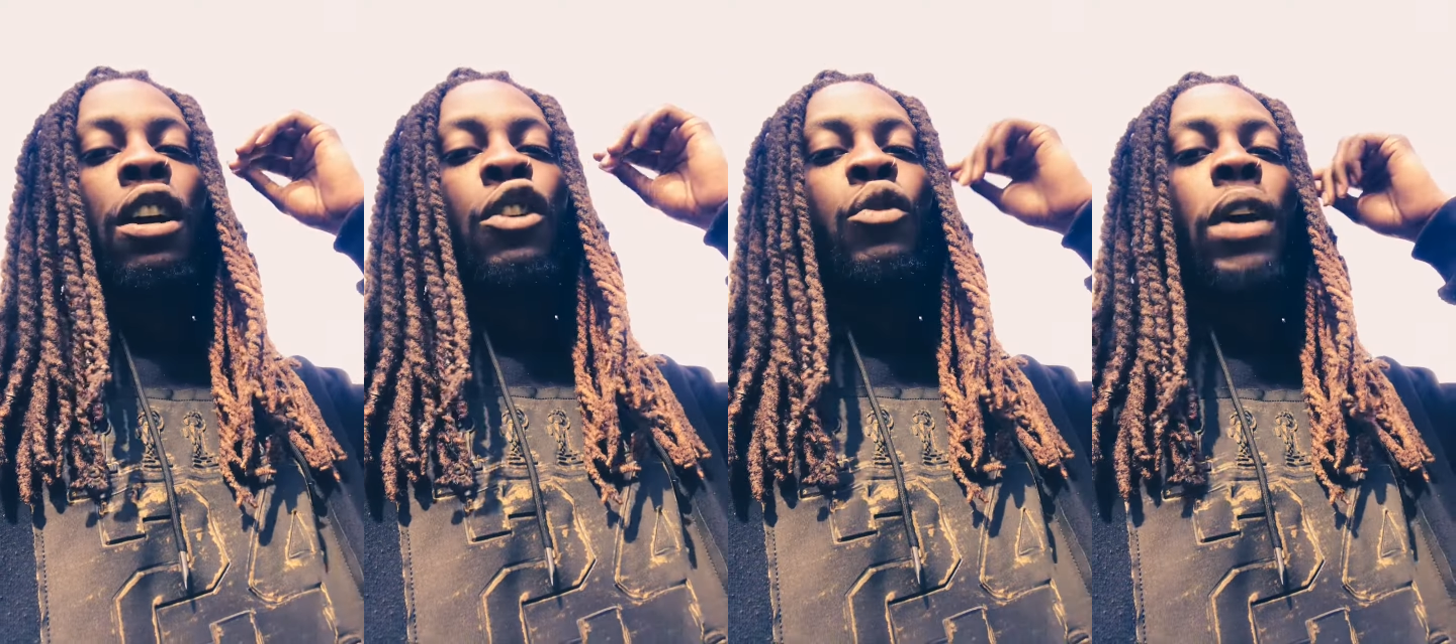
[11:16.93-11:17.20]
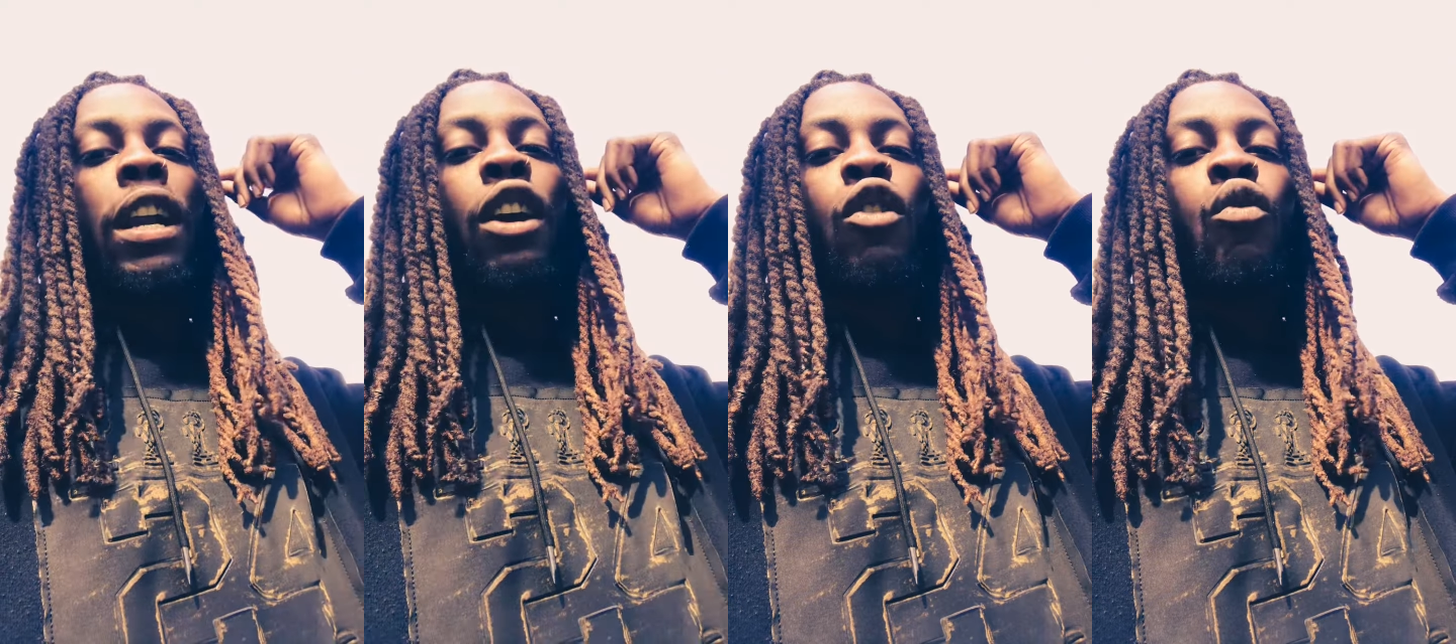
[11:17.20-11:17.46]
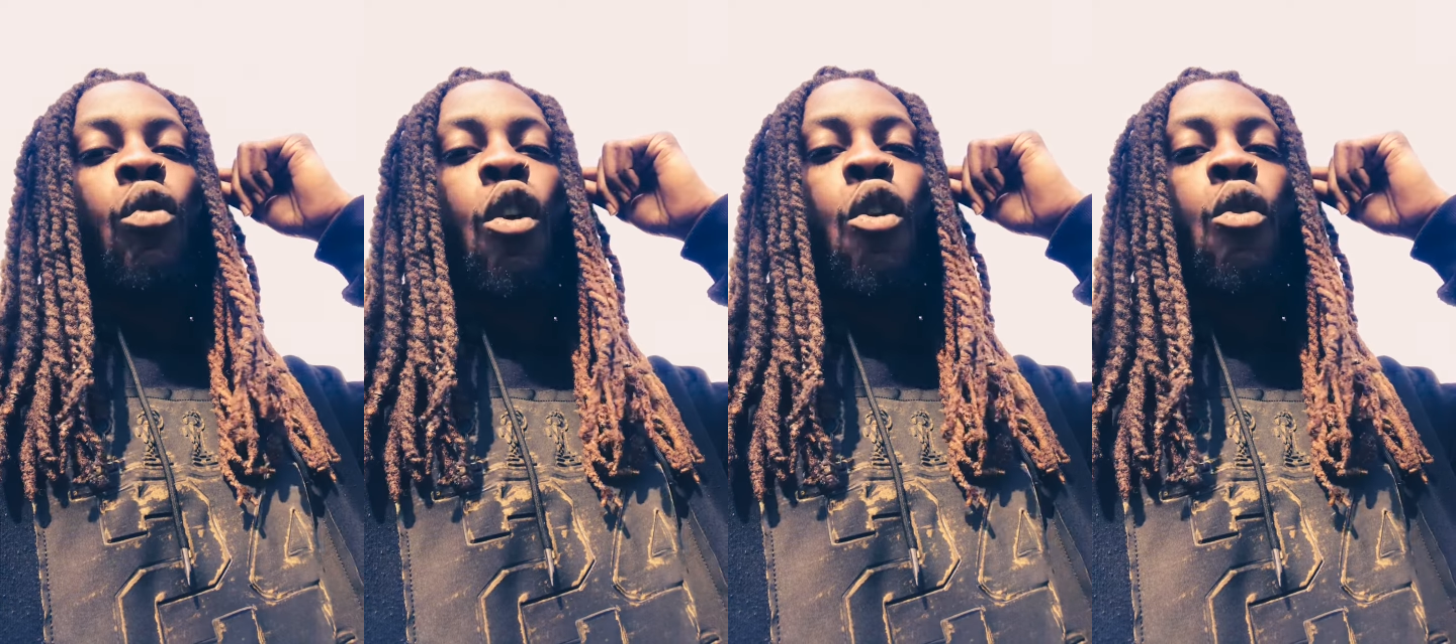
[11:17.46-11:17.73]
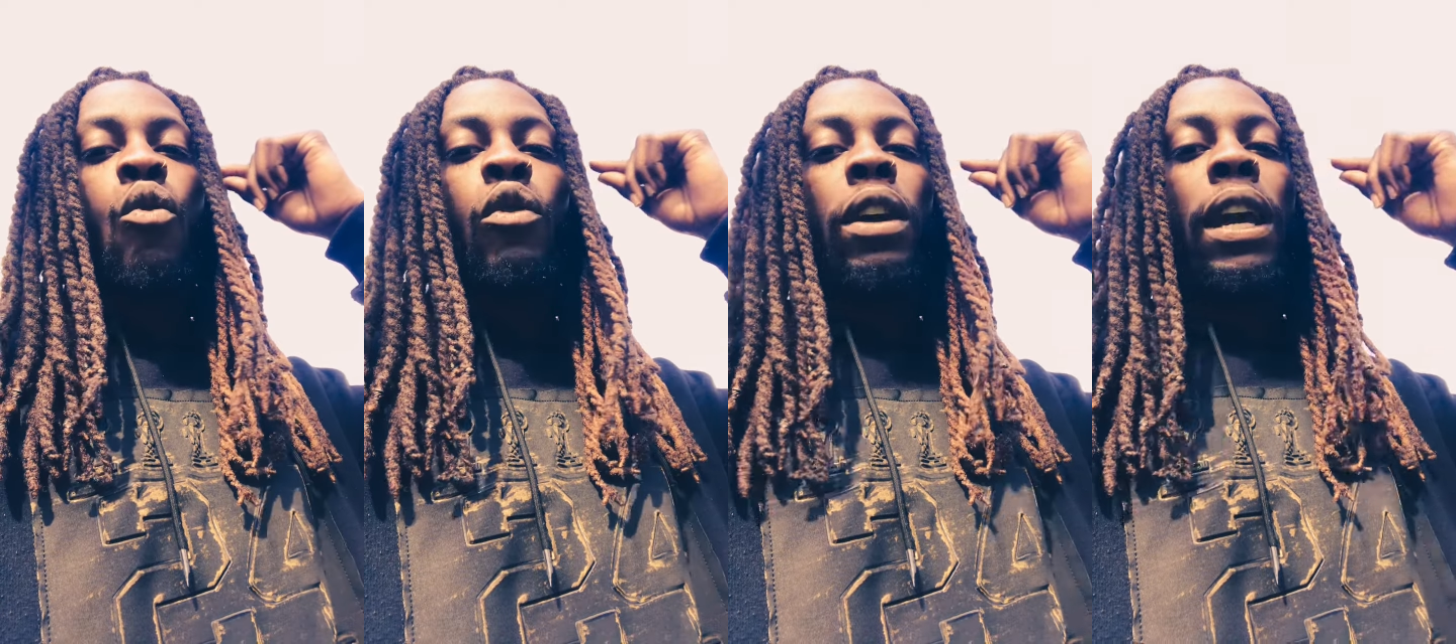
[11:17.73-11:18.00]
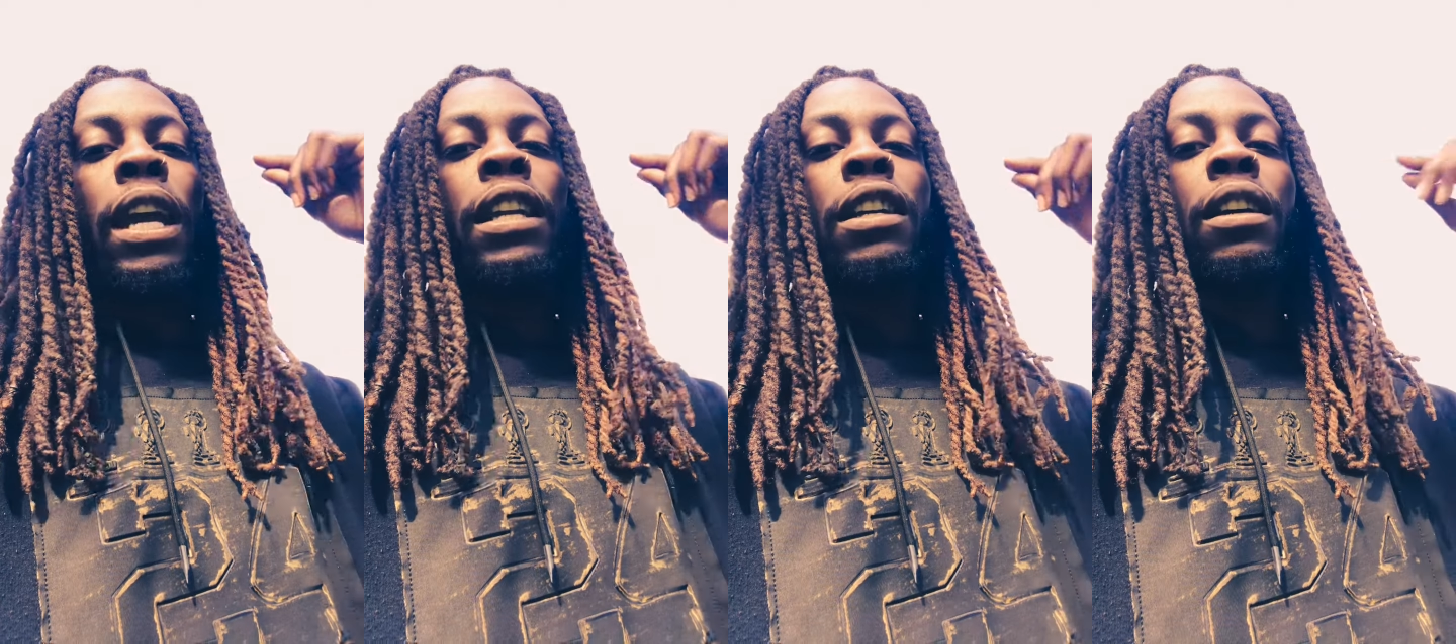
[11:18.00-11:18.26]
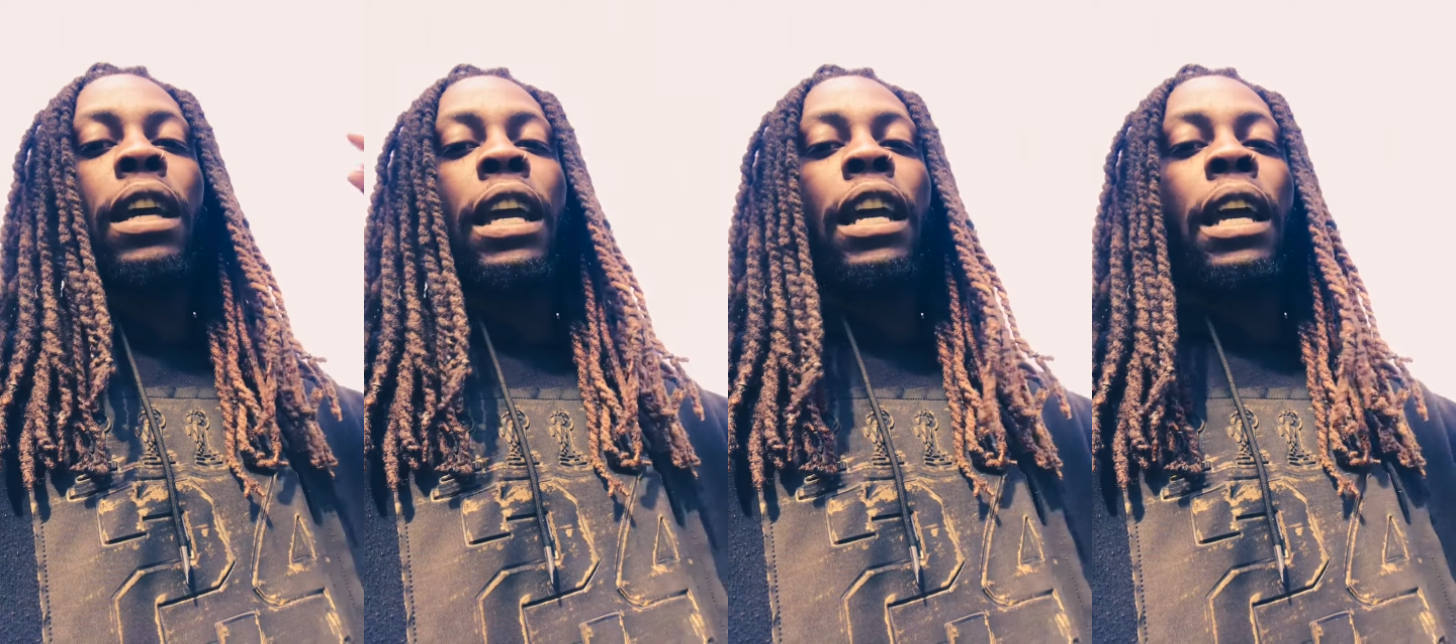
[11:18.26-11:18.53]
you gotta grow and
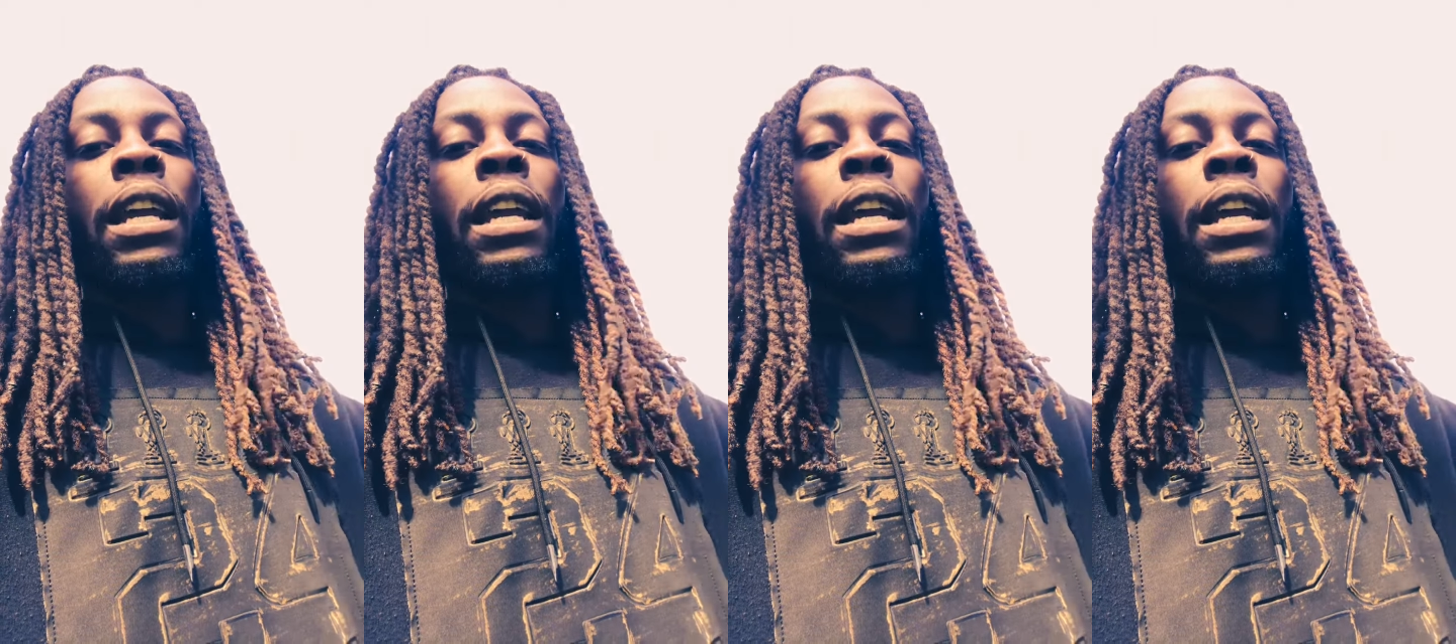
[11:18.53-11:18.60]
and,